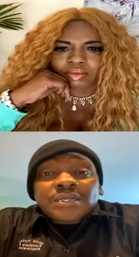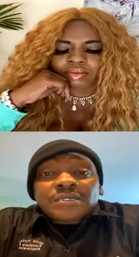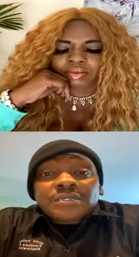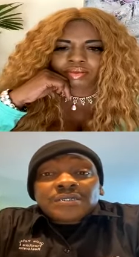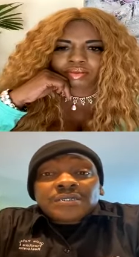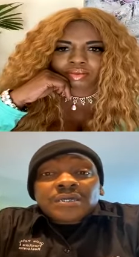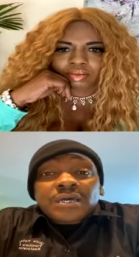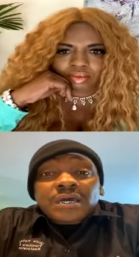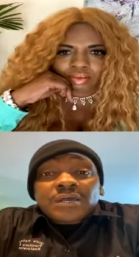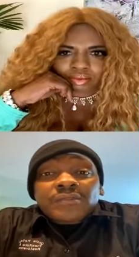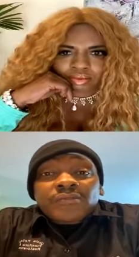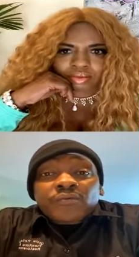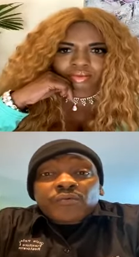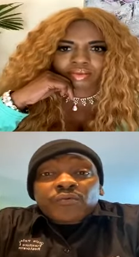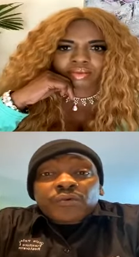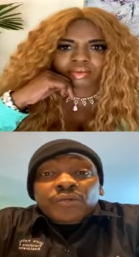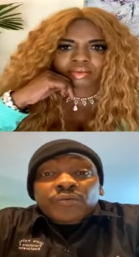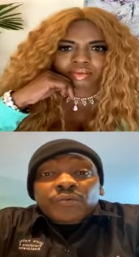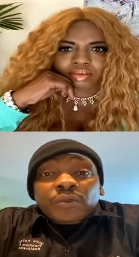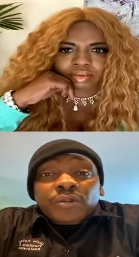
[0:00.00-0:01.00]
Speaker 1: uh, the
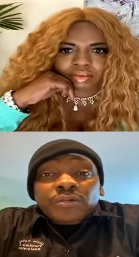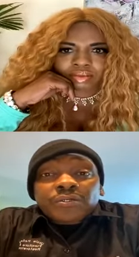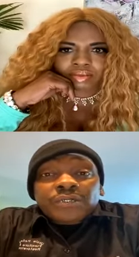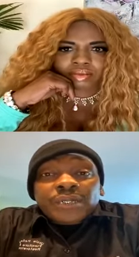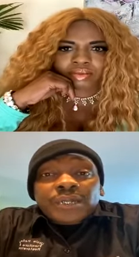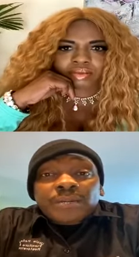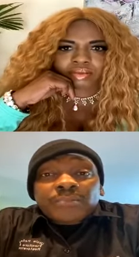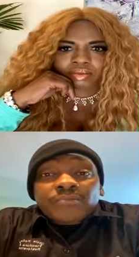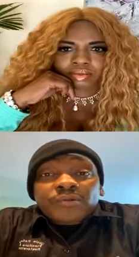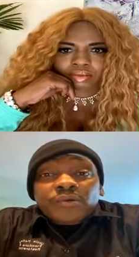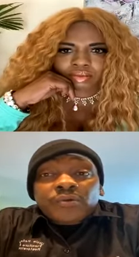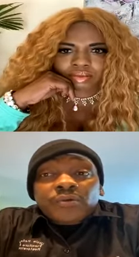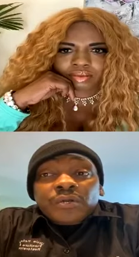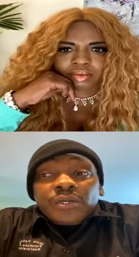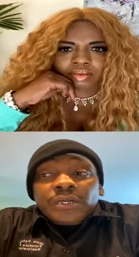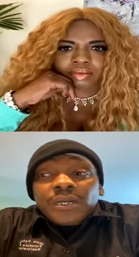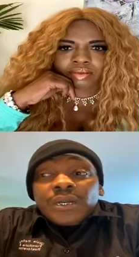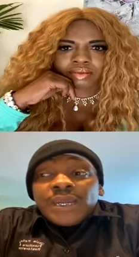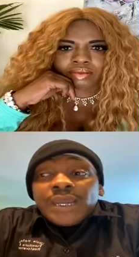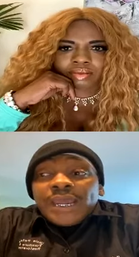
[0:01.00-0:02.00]
woodwork that I'm doing,
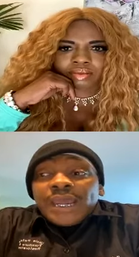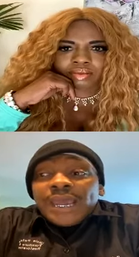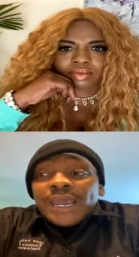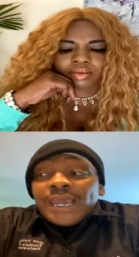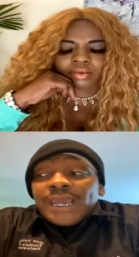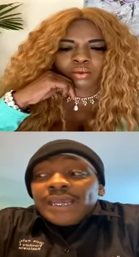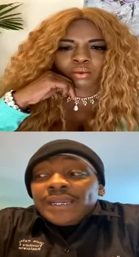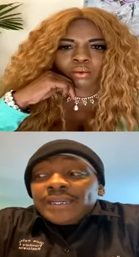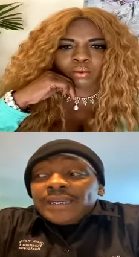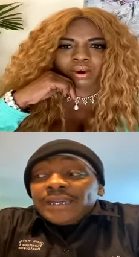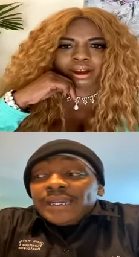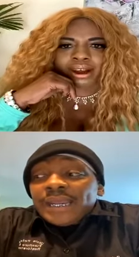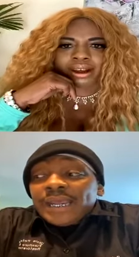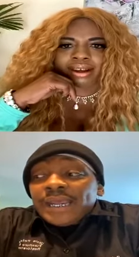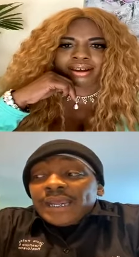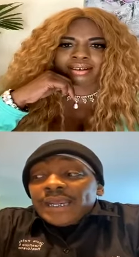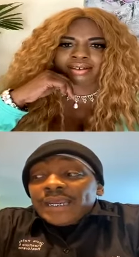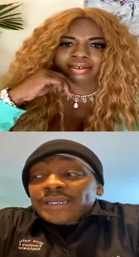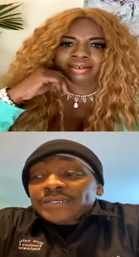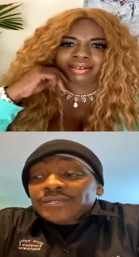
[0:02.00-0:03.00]
and wow. it's
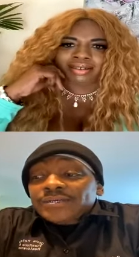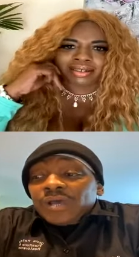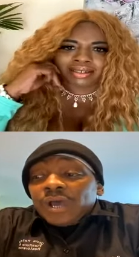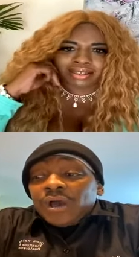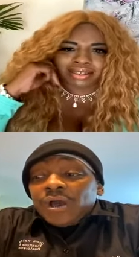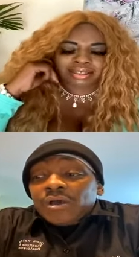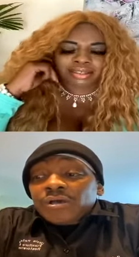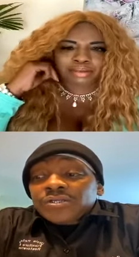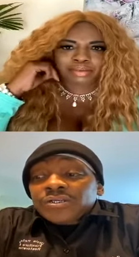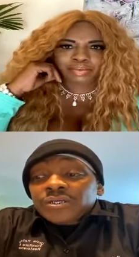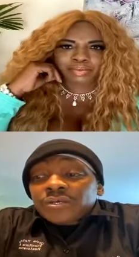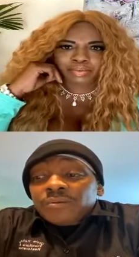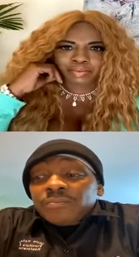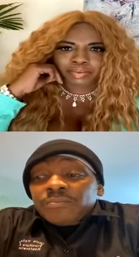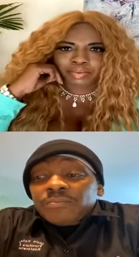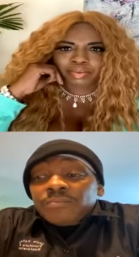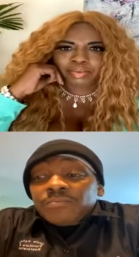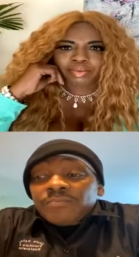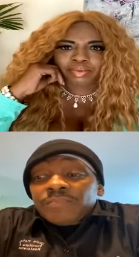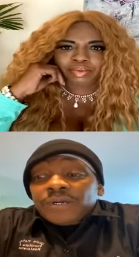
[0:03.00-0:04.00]
awesome
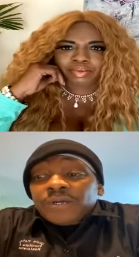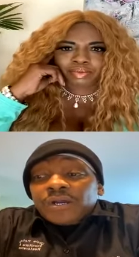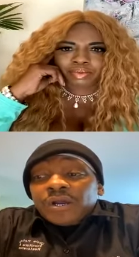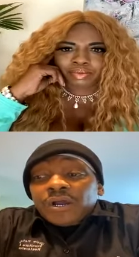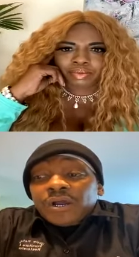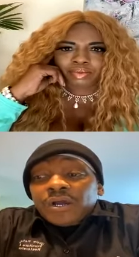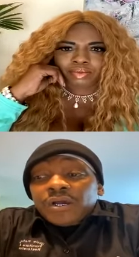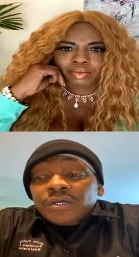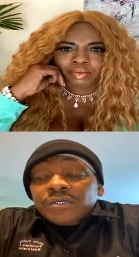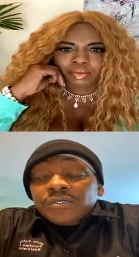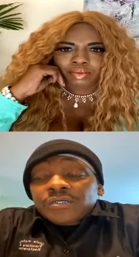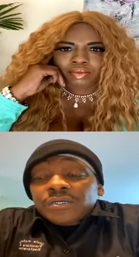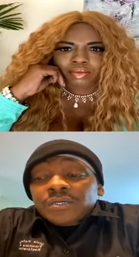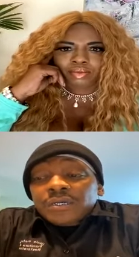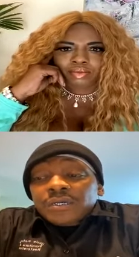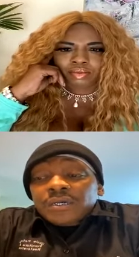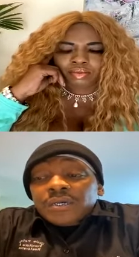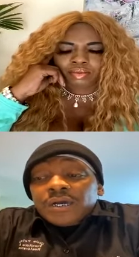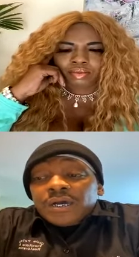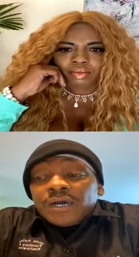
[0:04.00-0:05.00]
because
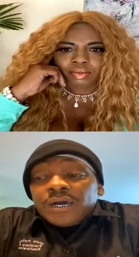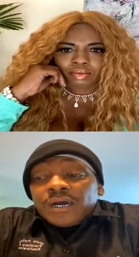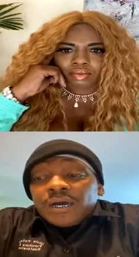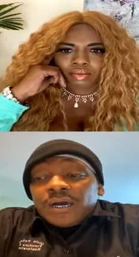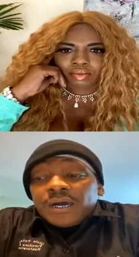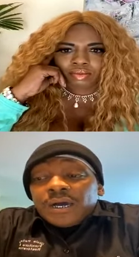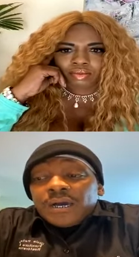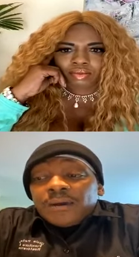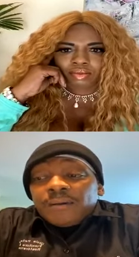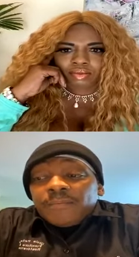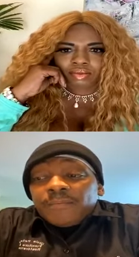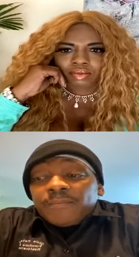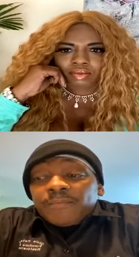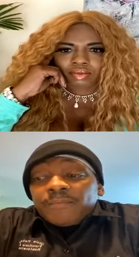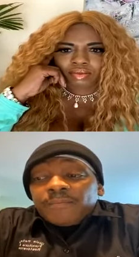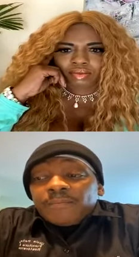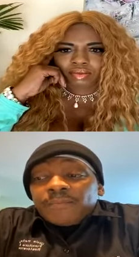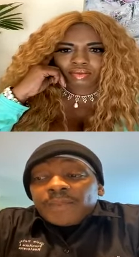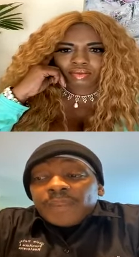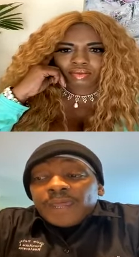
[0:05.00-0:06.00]
um,
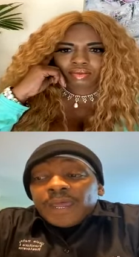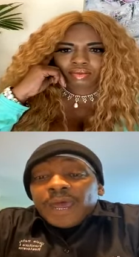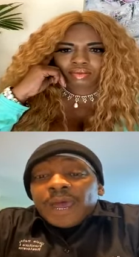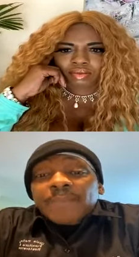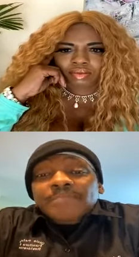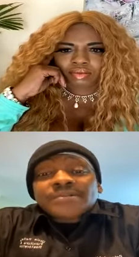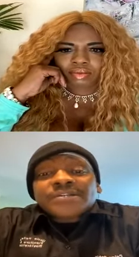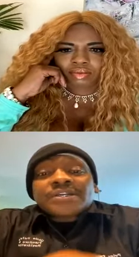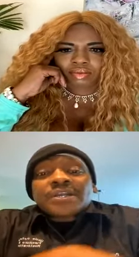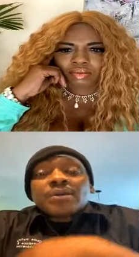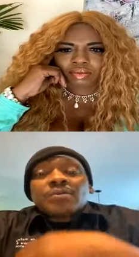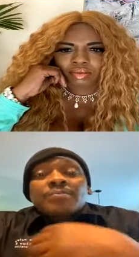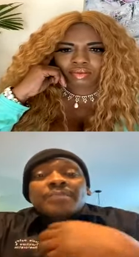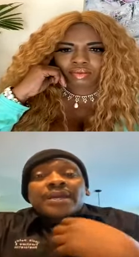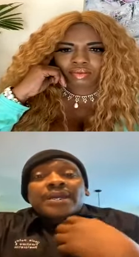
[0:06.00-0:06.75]
I'm still being an